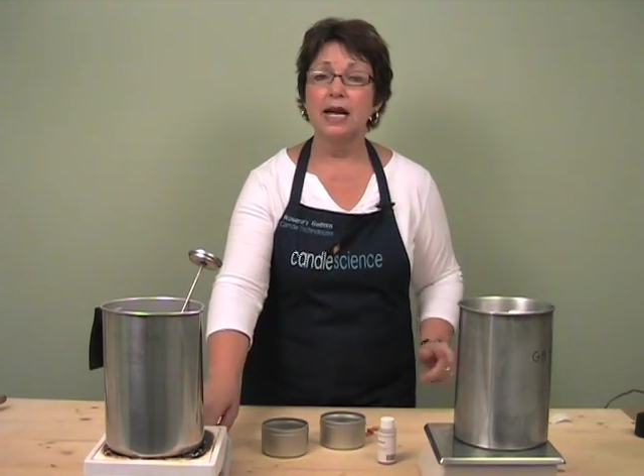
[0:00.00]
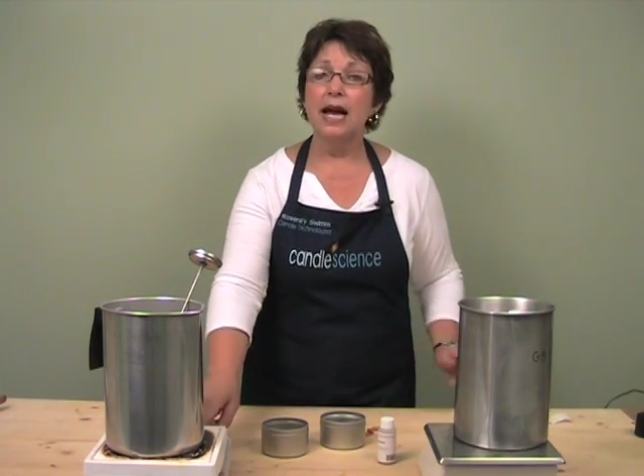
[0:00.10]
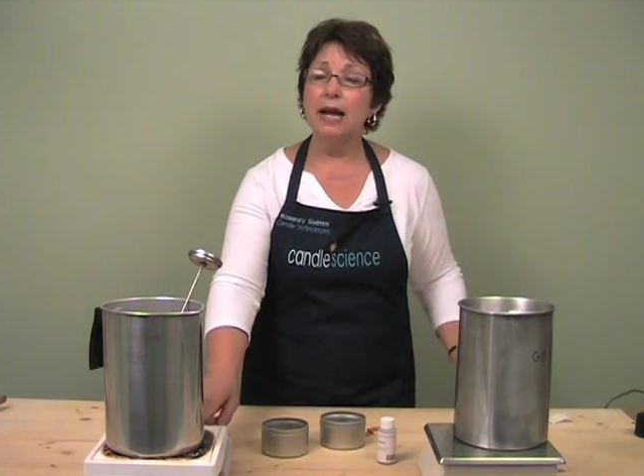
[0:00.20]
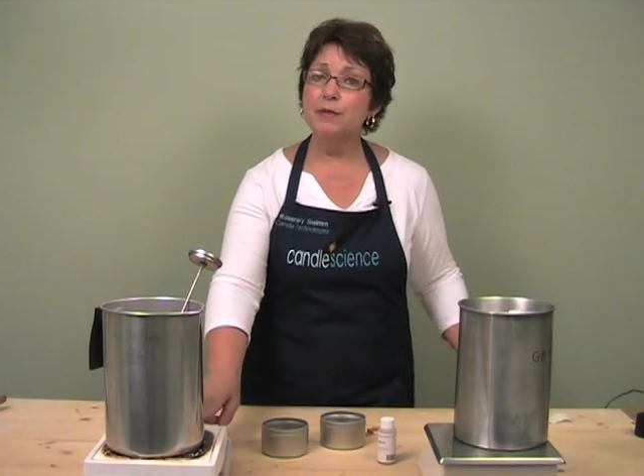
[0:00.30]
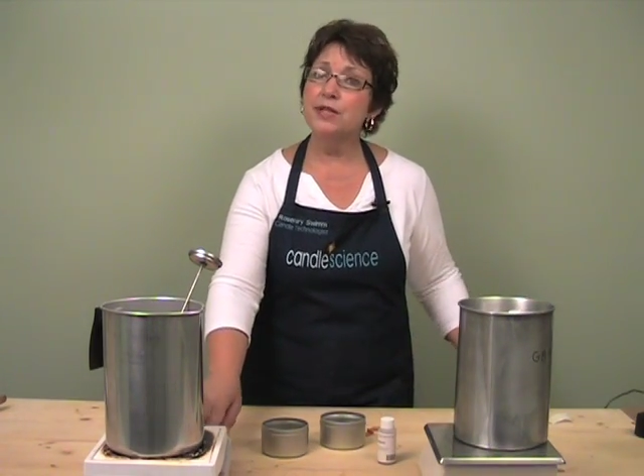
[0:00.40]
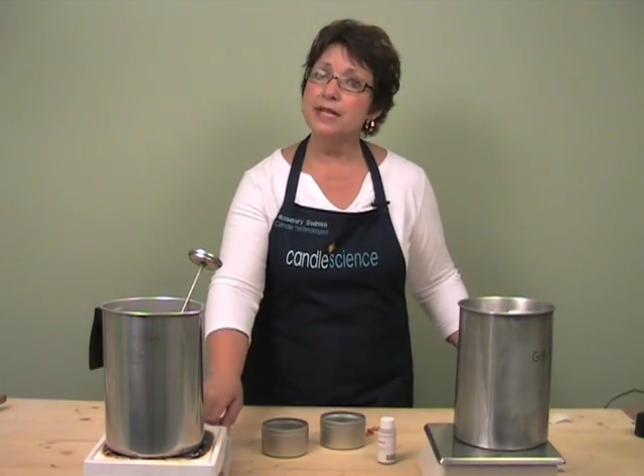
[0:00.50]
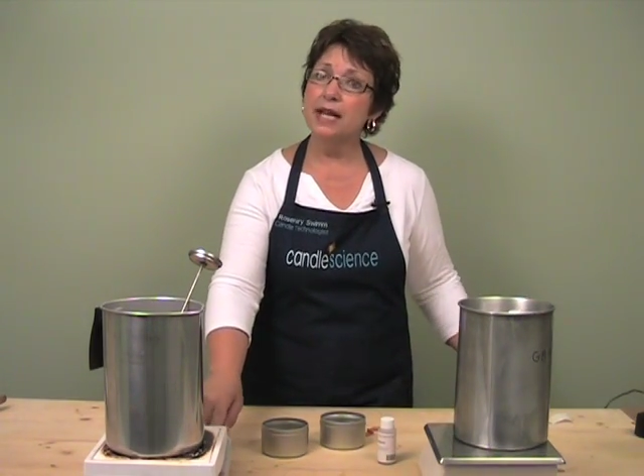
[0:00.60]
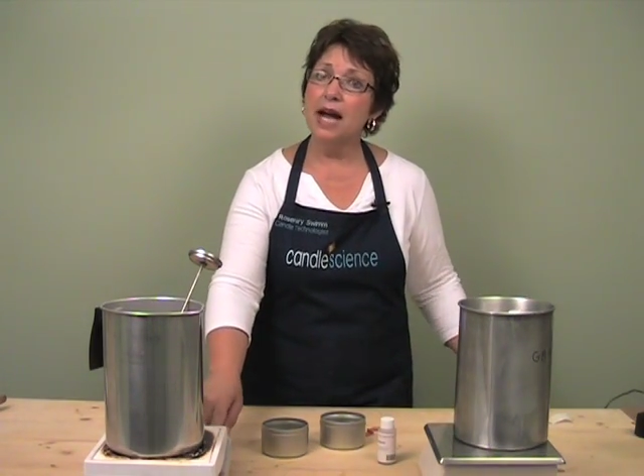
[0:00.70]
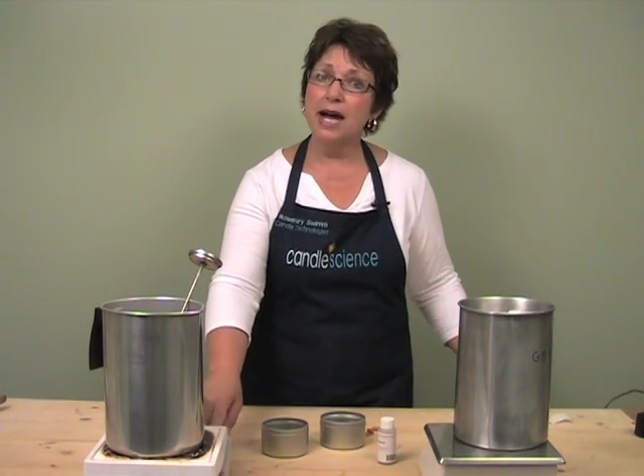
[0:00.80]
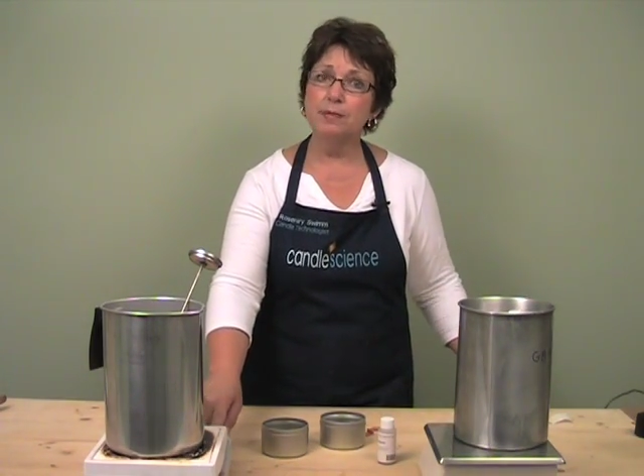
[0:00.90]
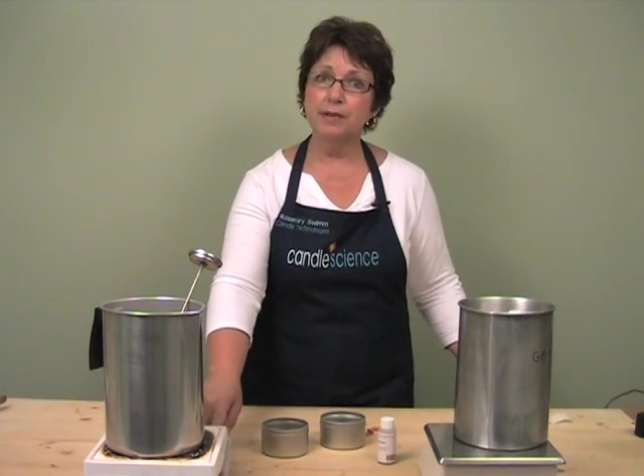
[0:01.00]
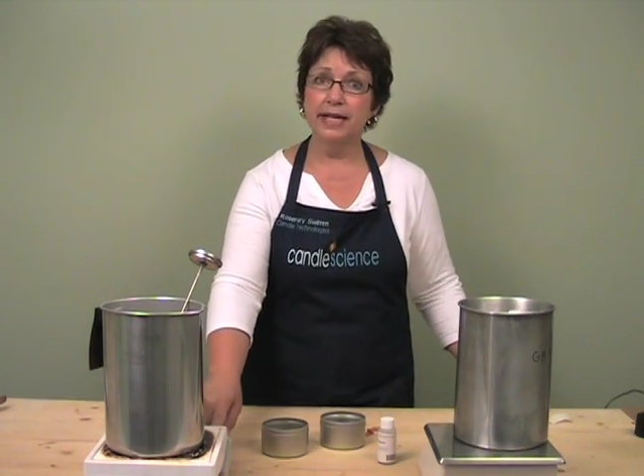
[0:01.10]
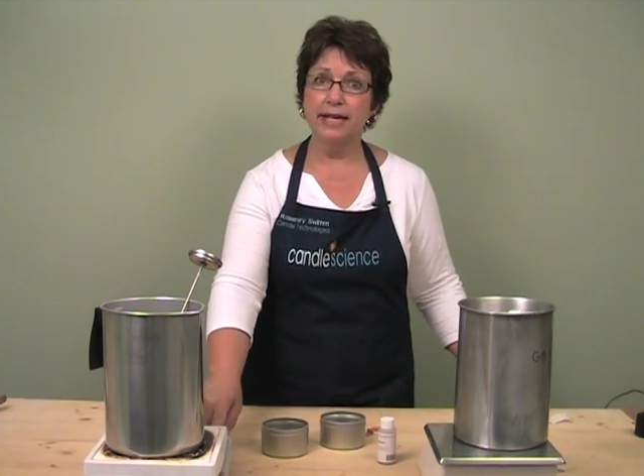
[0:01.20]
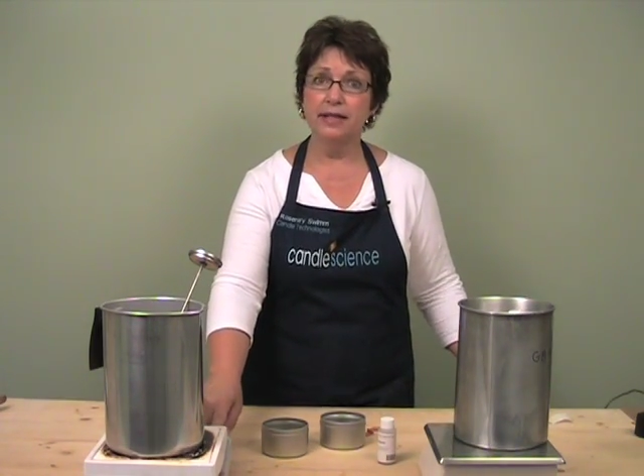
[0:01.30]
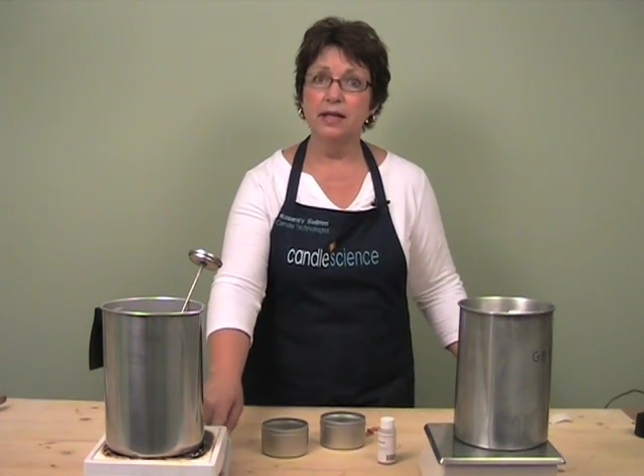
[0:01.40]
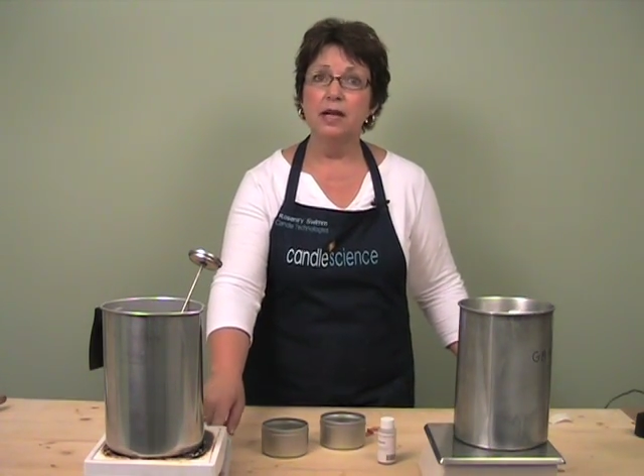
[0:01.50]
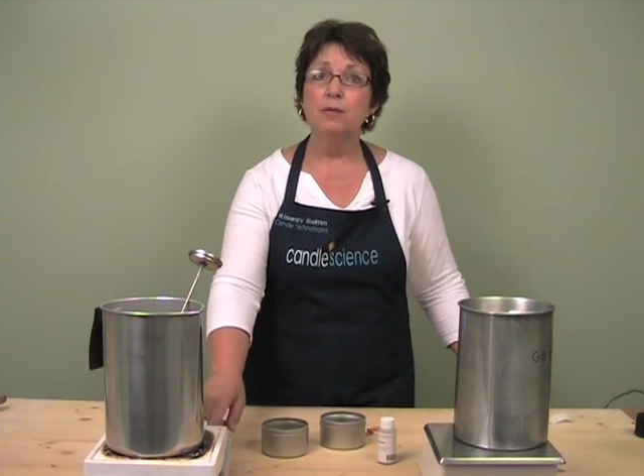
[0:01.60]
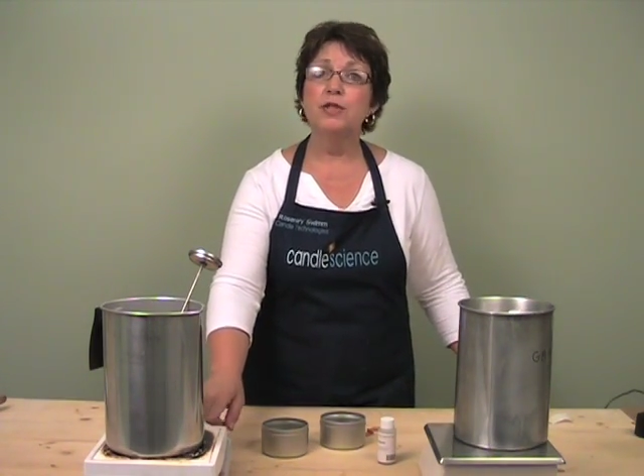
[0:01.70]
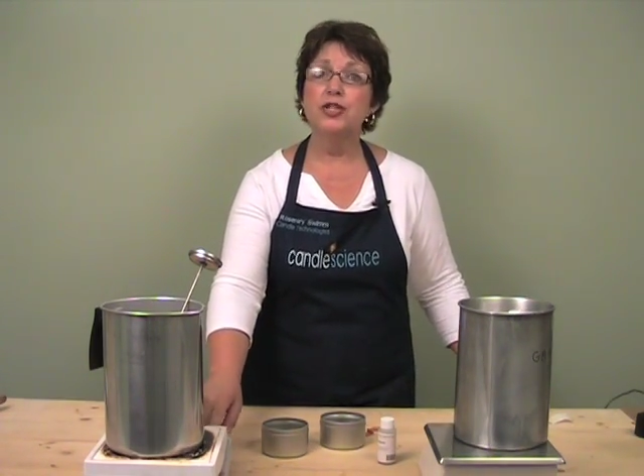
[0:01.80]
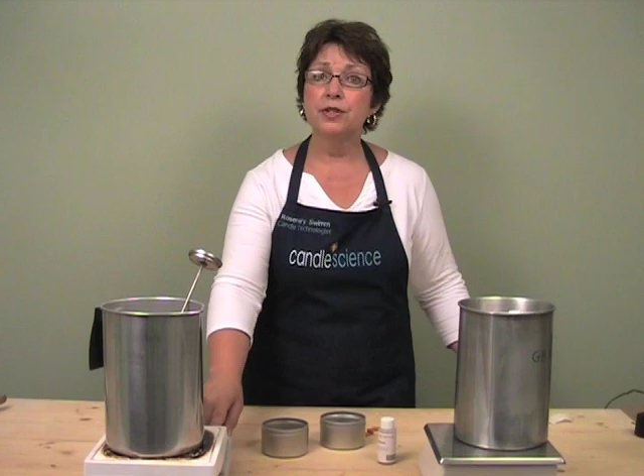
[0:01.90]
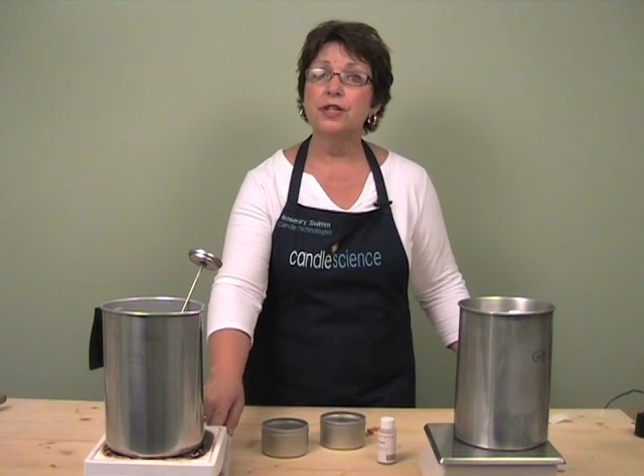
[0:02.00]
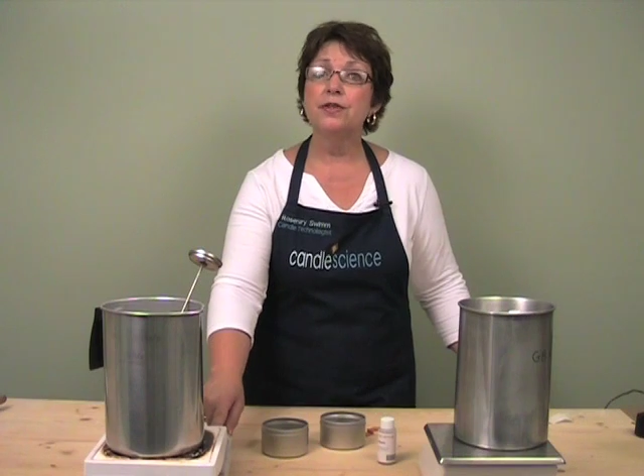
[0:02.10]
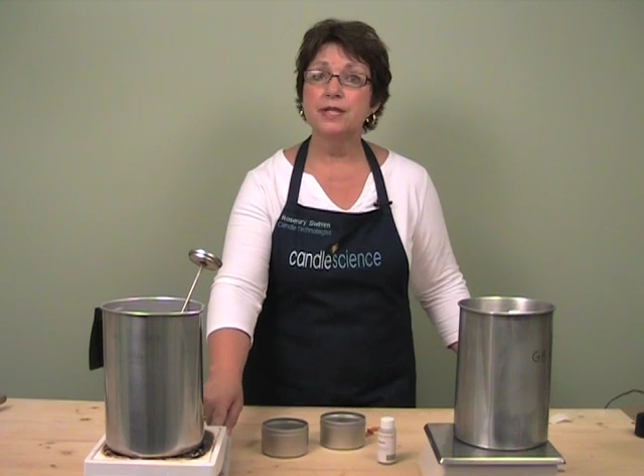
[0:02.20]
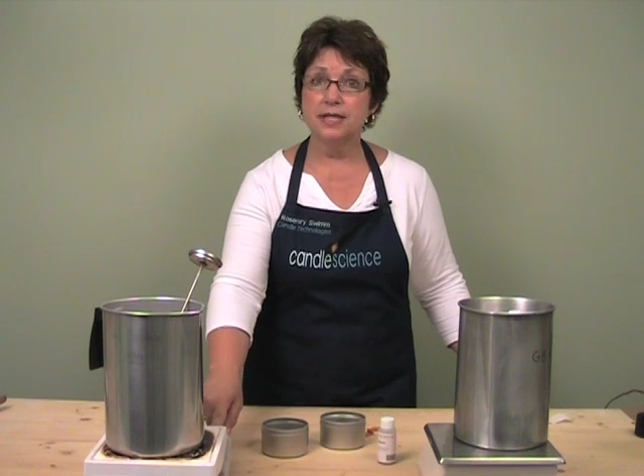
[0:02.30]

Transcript: I'm using a hot plate, but you can use